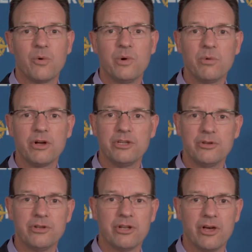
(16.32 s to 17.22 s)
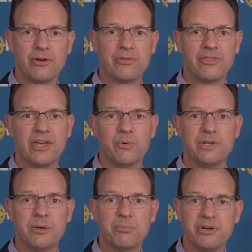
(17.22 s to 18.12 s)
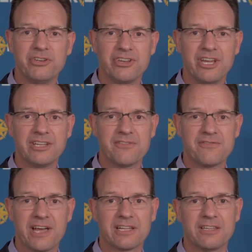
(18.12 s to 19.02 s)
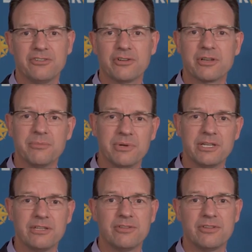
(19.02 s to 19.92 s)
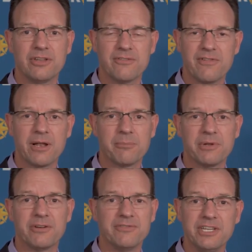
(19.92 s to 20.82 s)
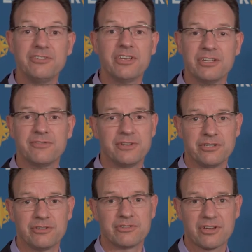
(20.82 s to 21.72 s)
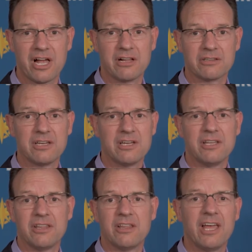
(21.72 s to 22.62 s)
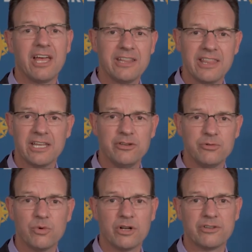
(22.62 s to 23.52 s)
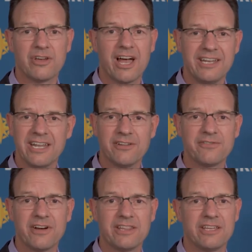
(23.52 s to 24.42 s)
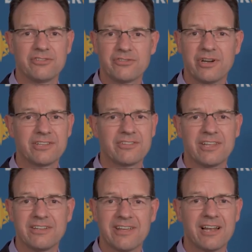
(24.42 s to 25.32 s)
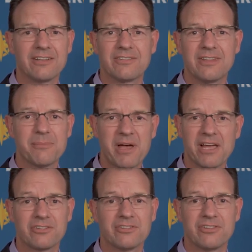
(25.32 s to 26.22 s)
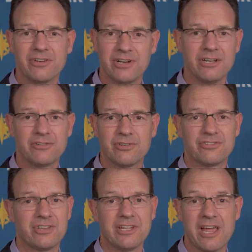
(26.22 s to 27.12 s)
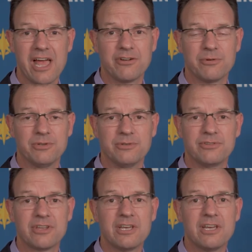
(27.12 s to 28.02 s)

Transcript: We want you to know that we appreciate the fact that you're committed to the development of each individual child, that you want to identify their strengths, their talents, their passions, their interests, and their attributes.